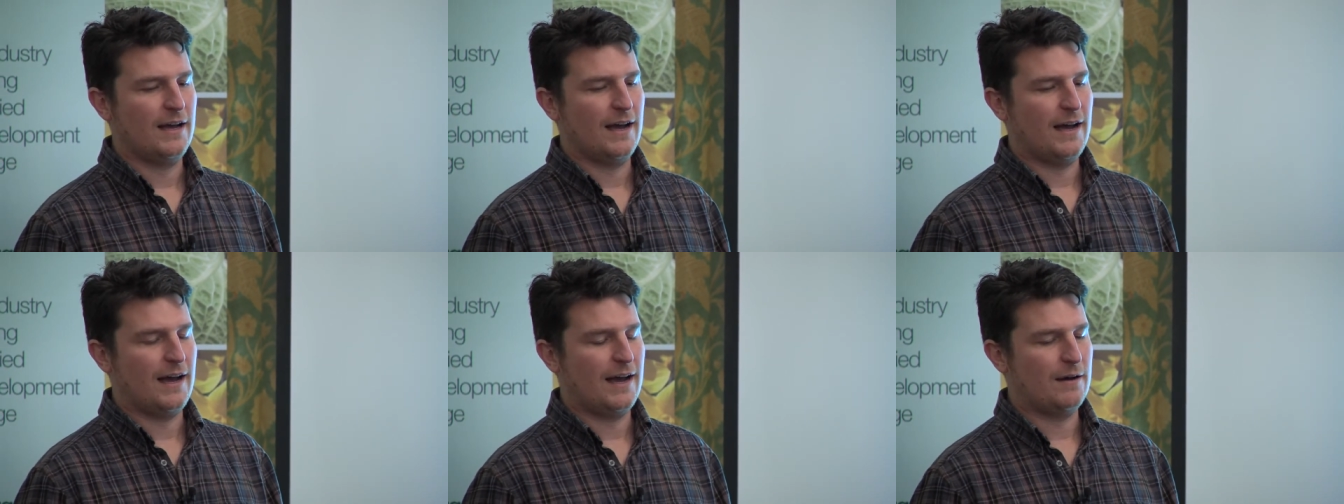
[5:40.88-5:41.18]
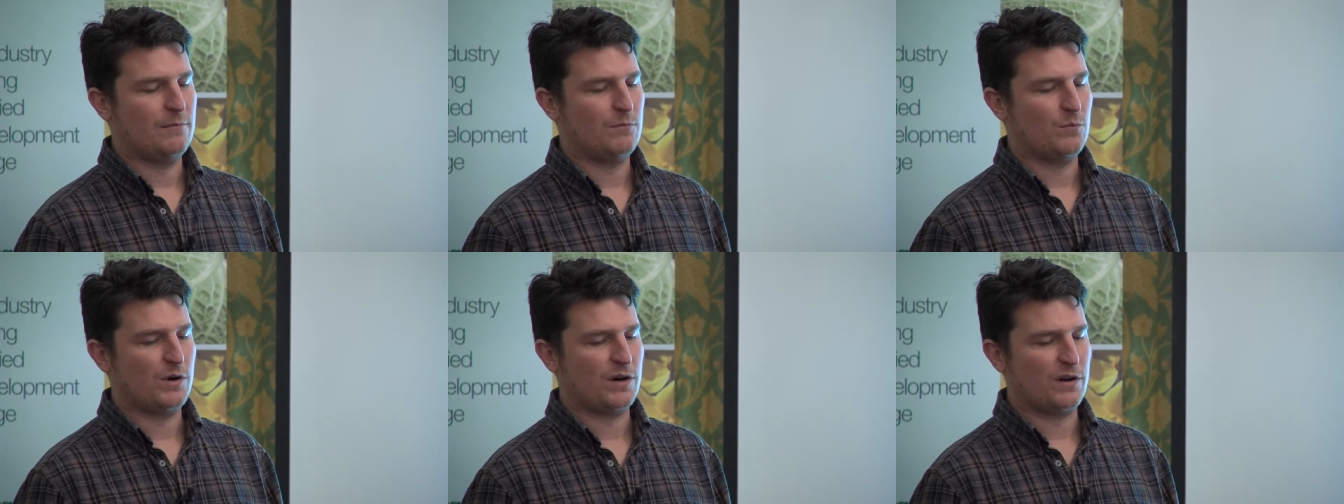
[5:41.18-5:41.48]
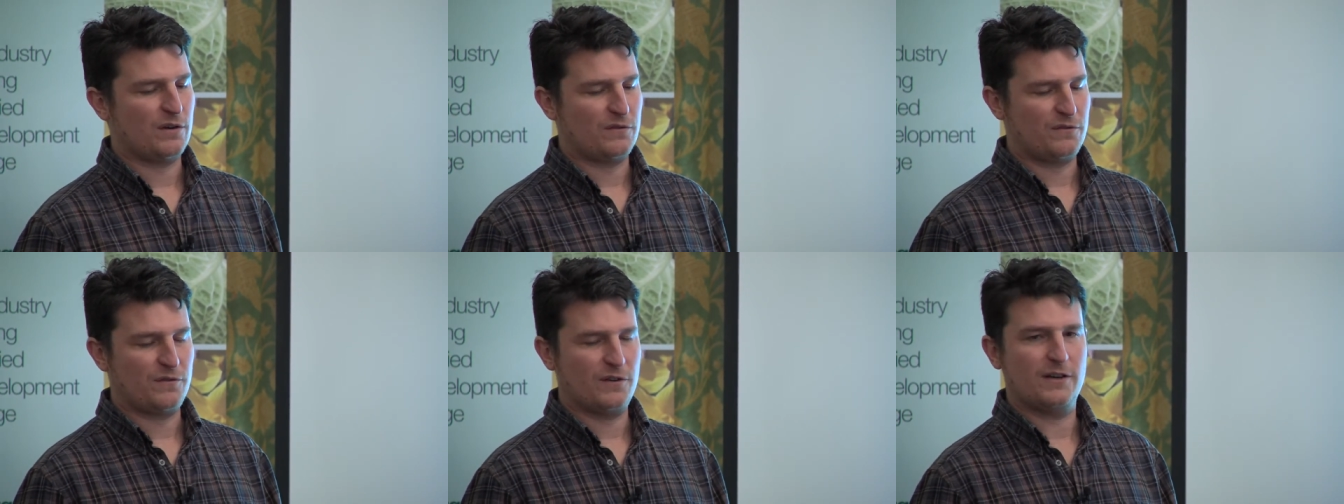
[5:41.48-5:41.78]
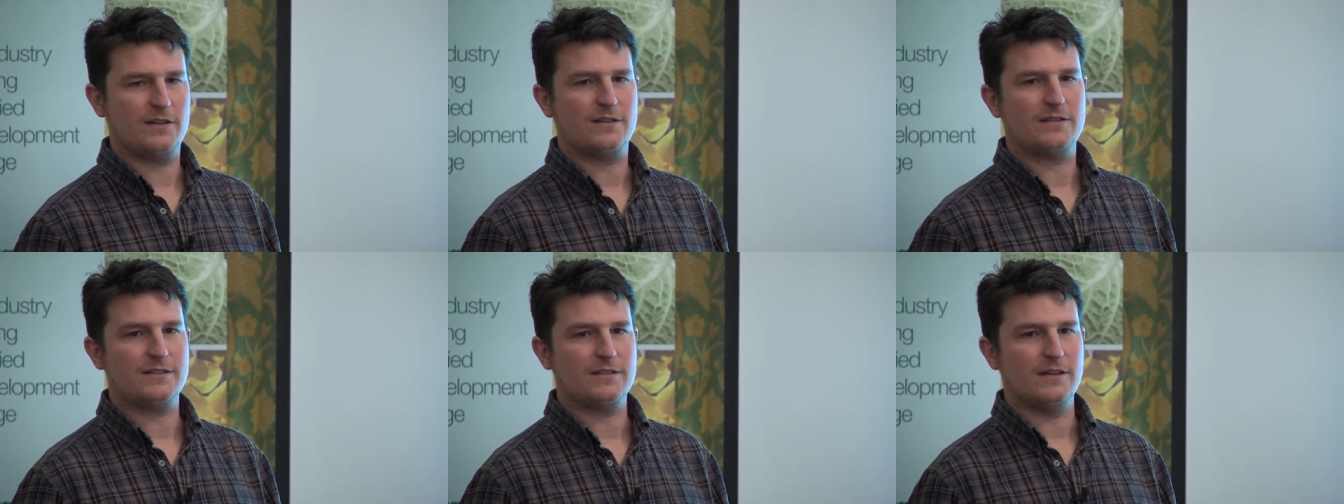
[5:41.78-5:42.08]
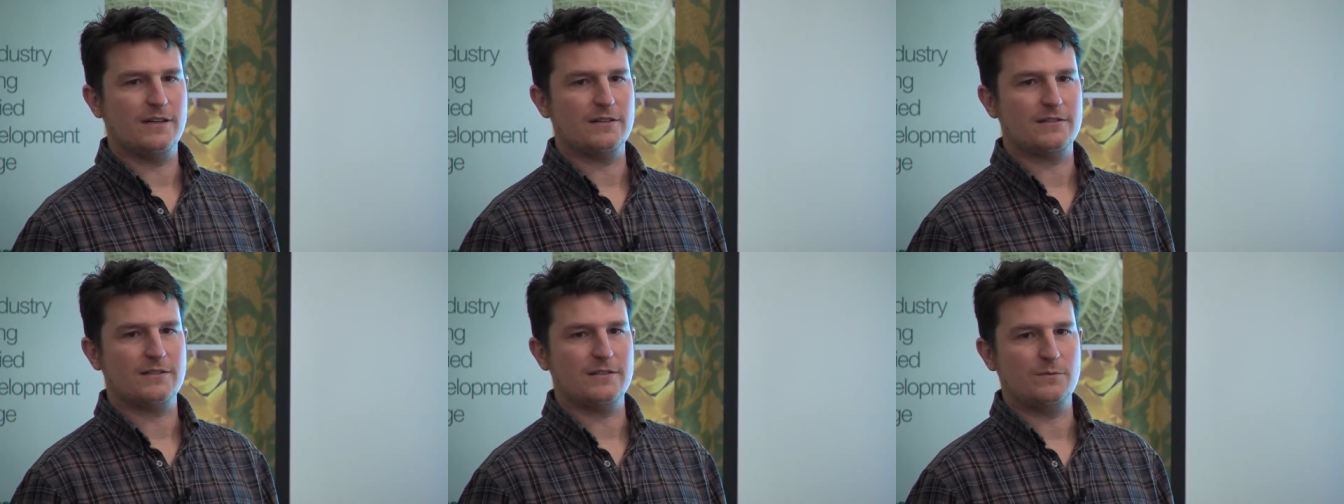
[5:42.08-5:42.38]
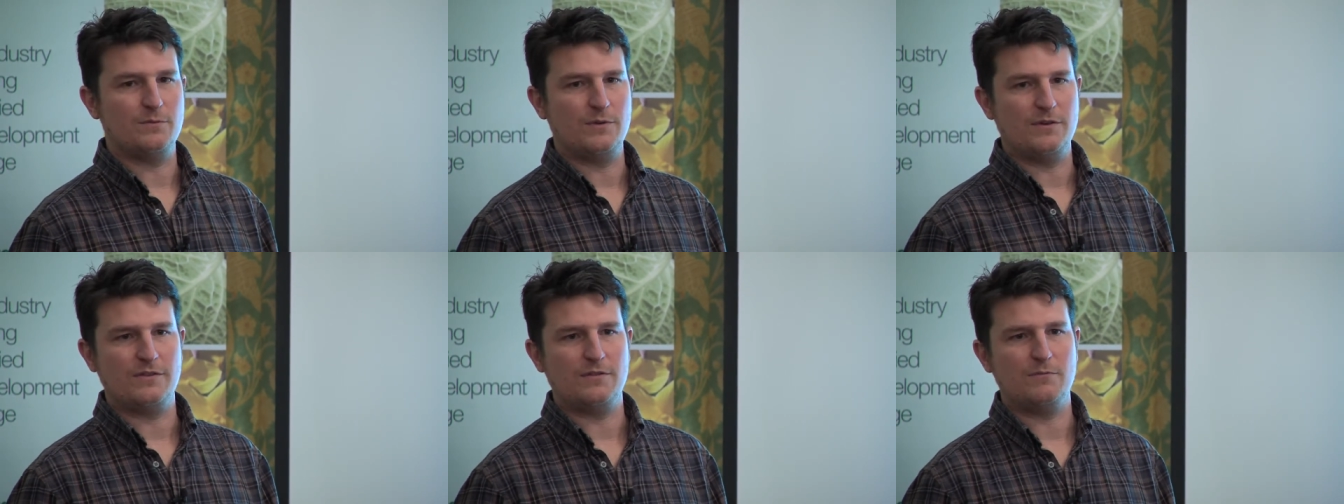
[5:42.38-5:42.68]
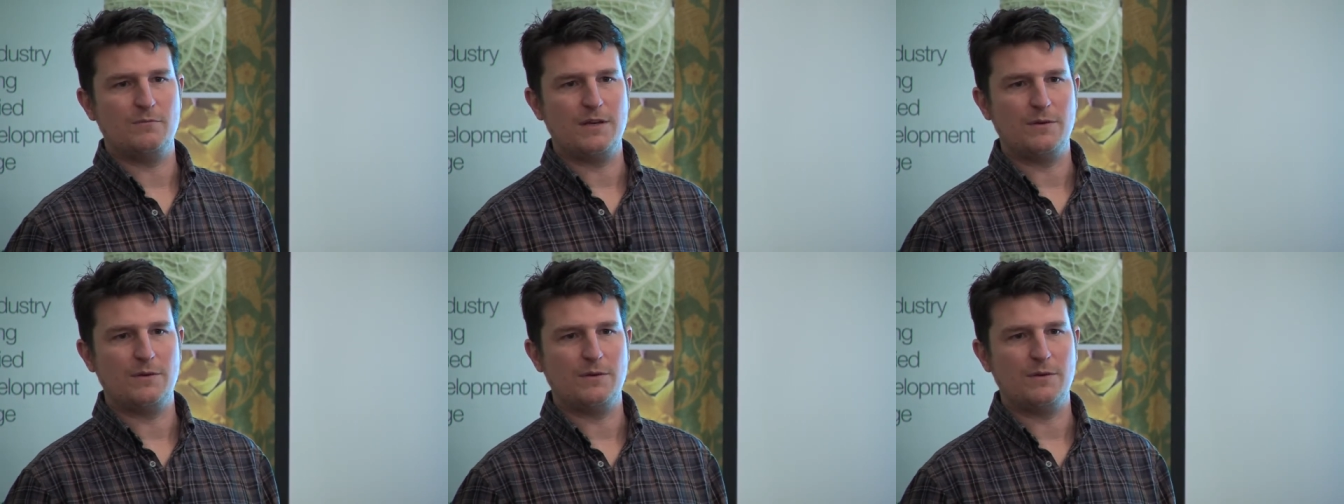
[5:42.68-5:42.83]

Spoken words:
When I first started with them,